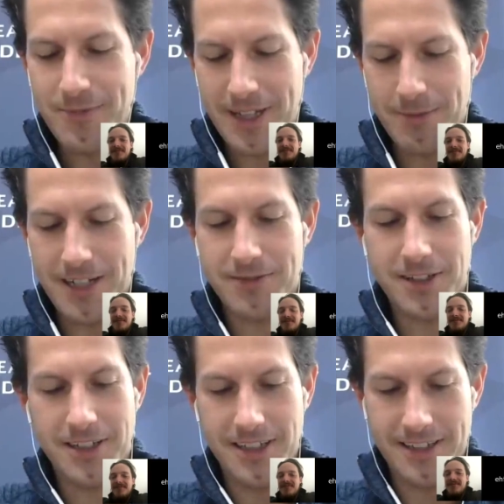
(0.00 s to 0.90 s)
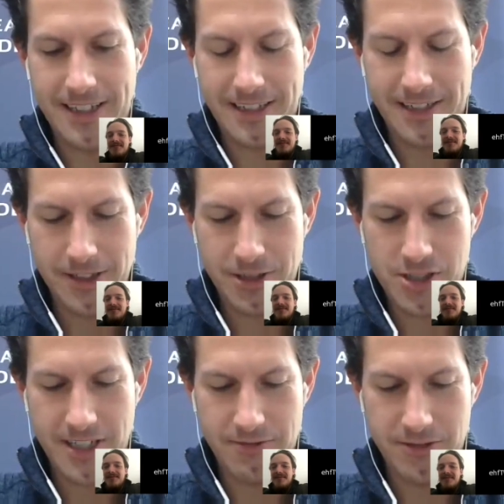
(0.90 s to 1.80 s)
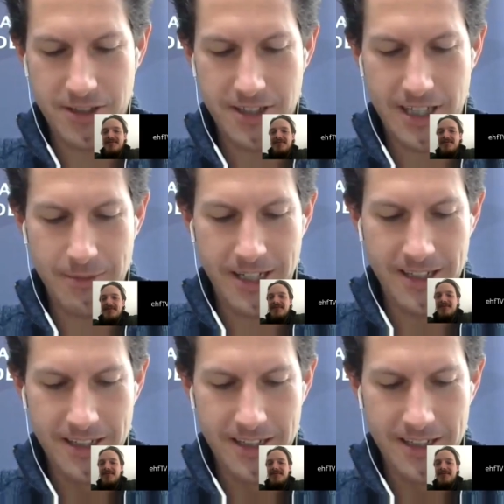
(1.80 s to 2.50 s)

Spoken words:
Camilla, I've got a second question here for you coming